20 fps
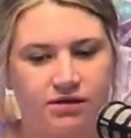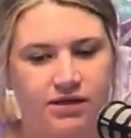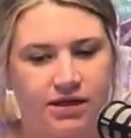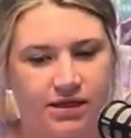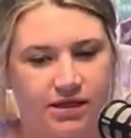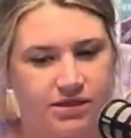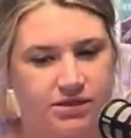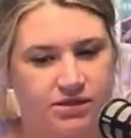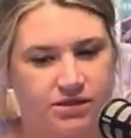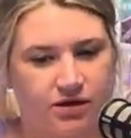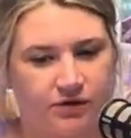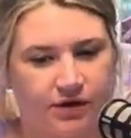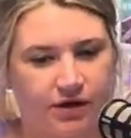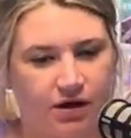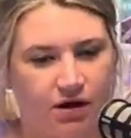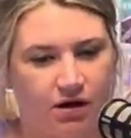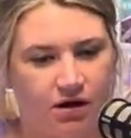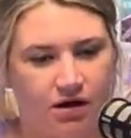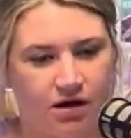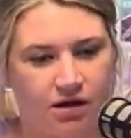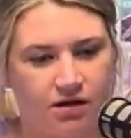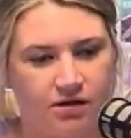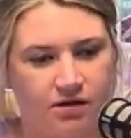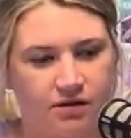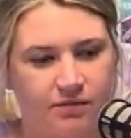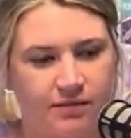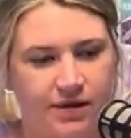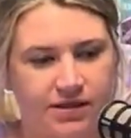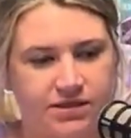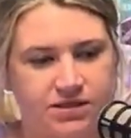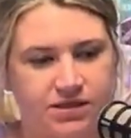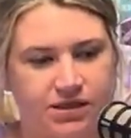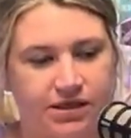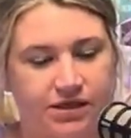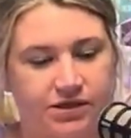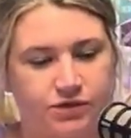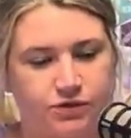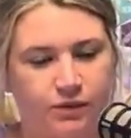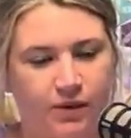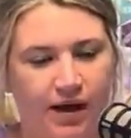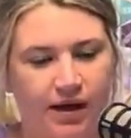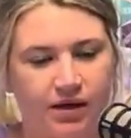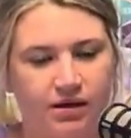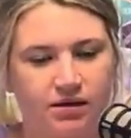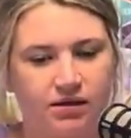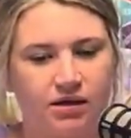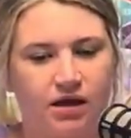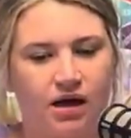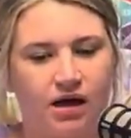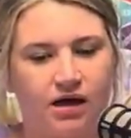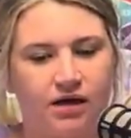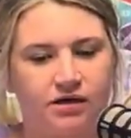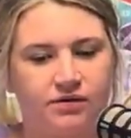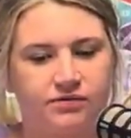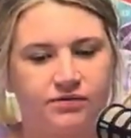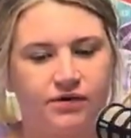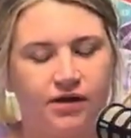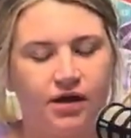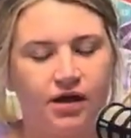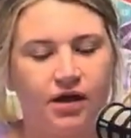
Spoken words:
thing is going on mentally as well, of